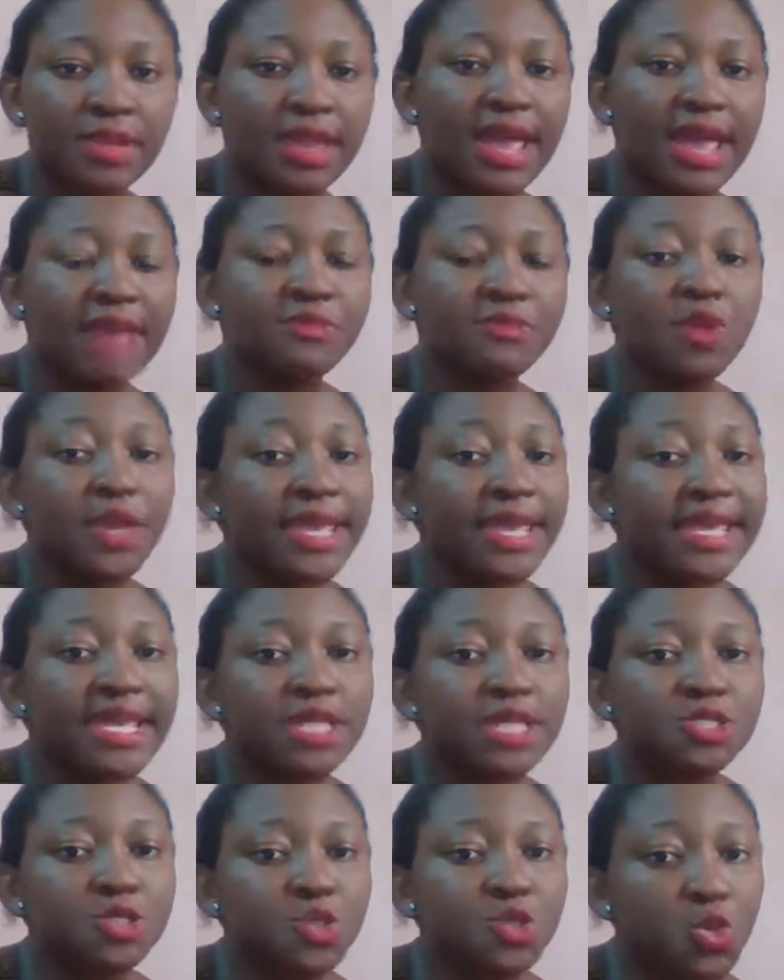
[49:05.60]
I'm not
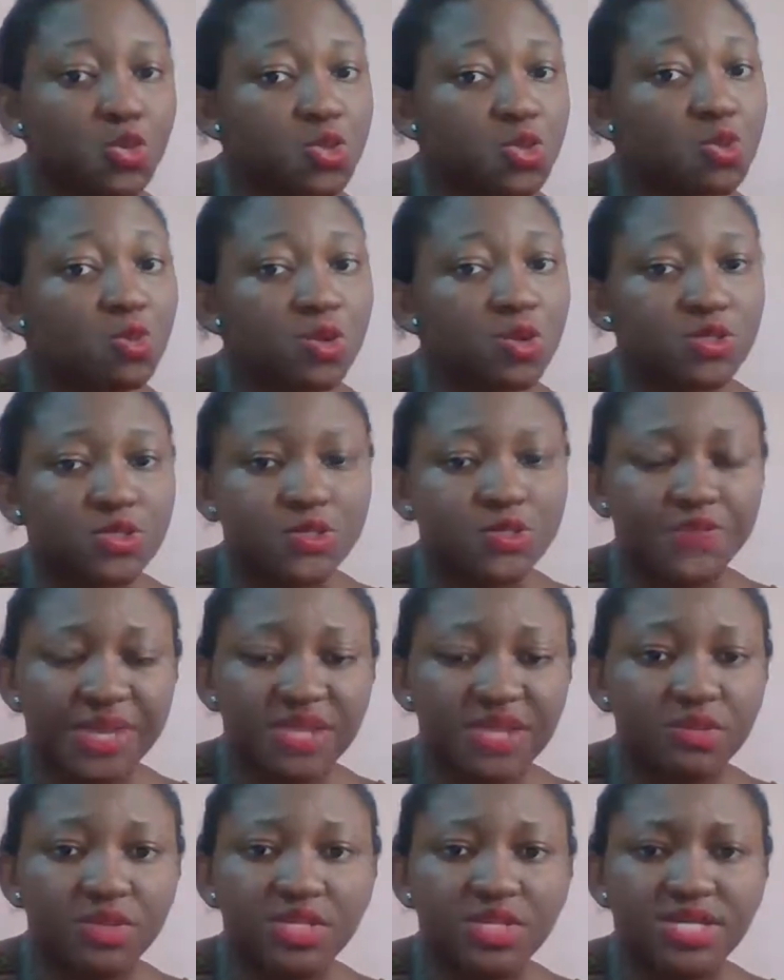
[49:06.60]
against those who want to
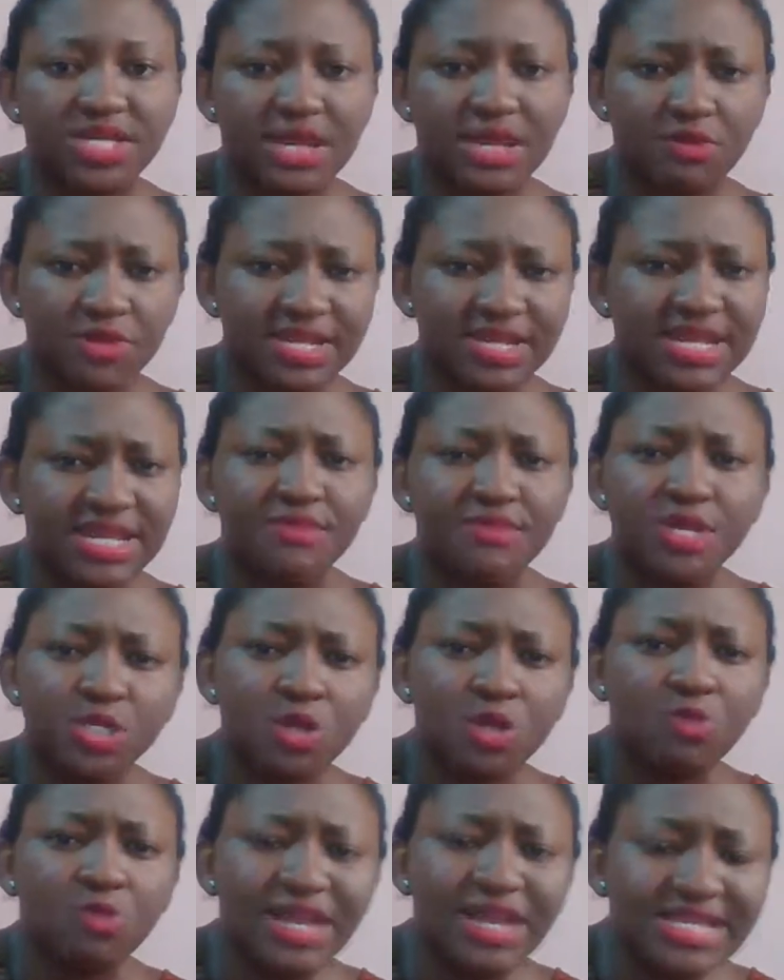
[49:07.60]
spend money at their wedding. I mean, it's
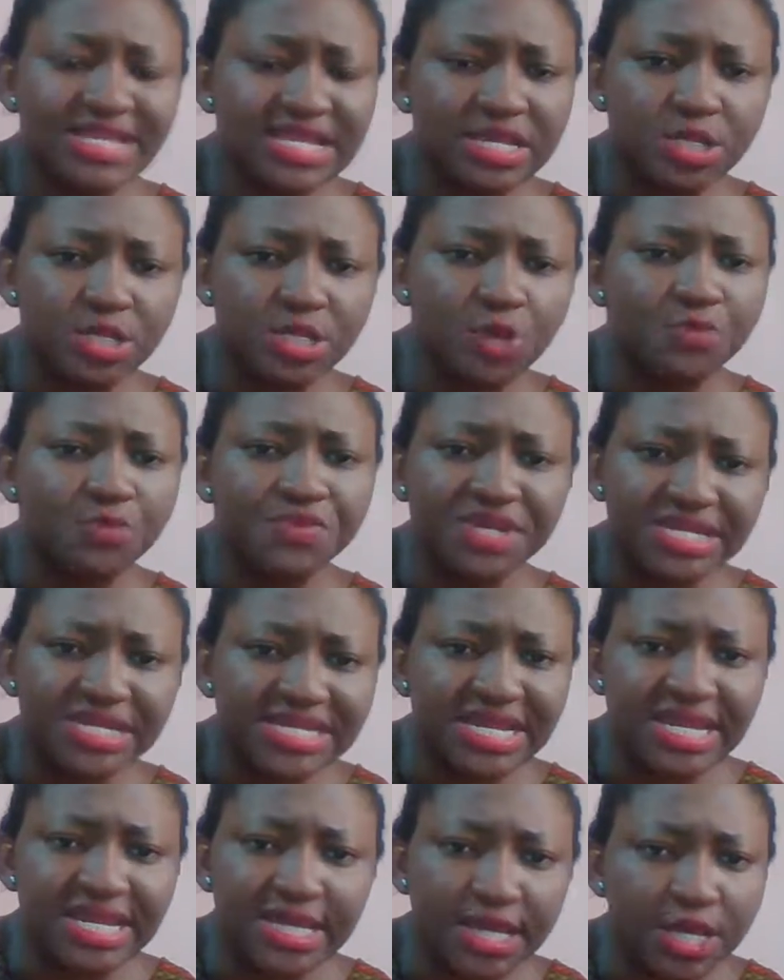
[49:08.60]
your wedding, it's your big
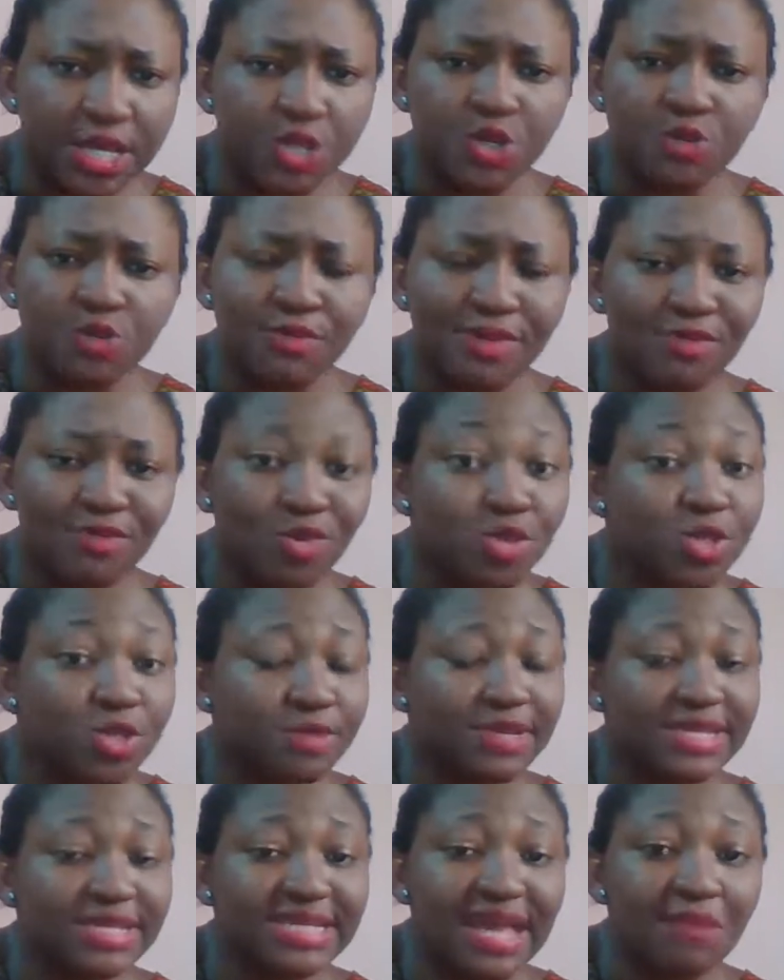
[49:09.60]
day. Most of
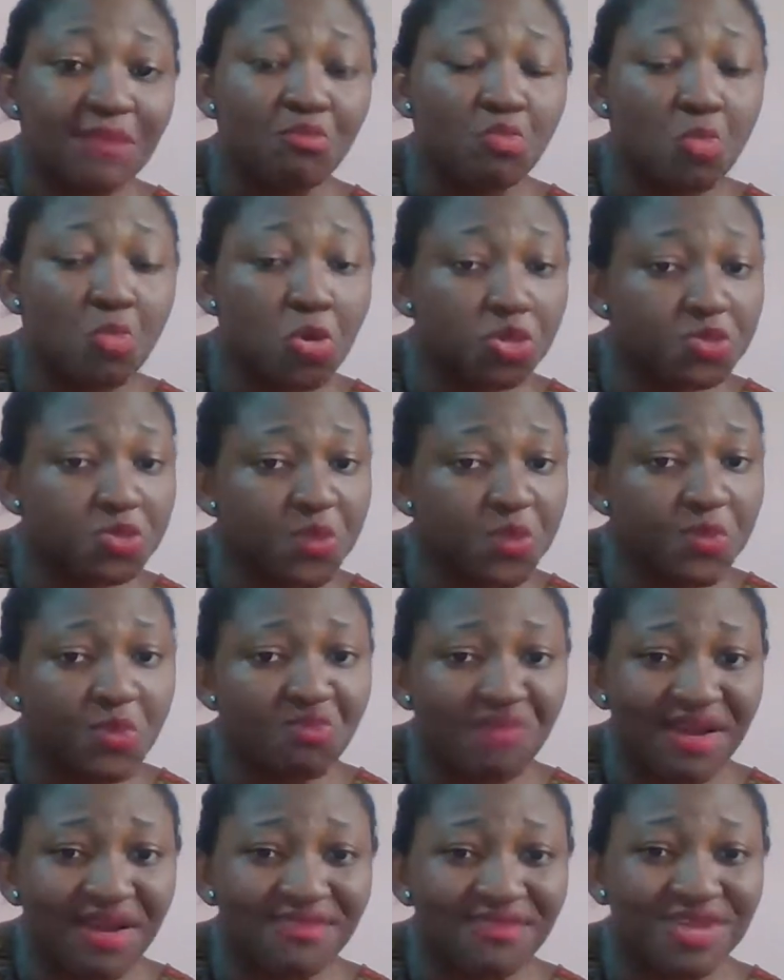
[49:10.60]
the time, most people
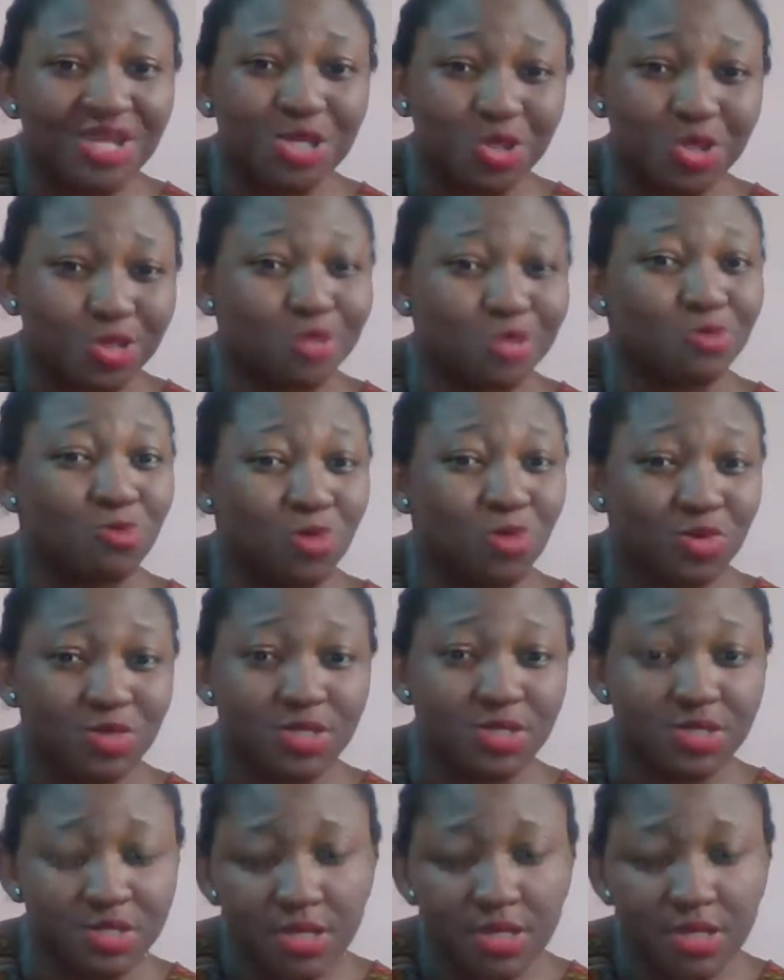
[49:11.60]
marry just once.